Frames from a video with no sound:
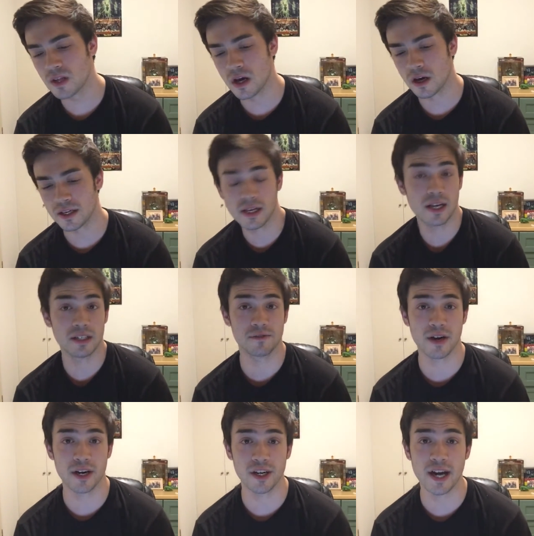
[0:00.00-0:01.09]
Uh, and he's
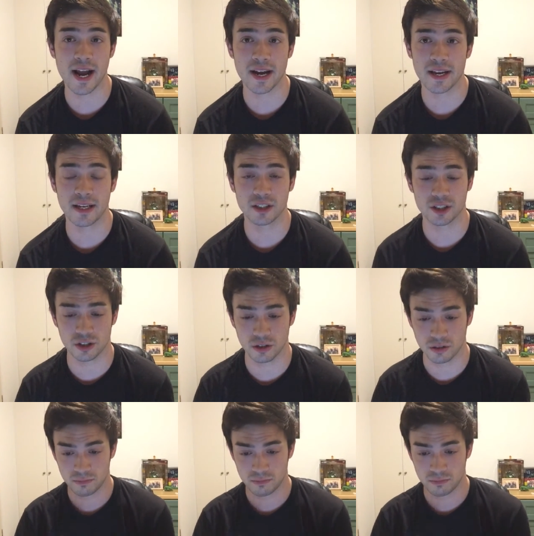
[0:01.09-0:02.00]
very good at it. He can just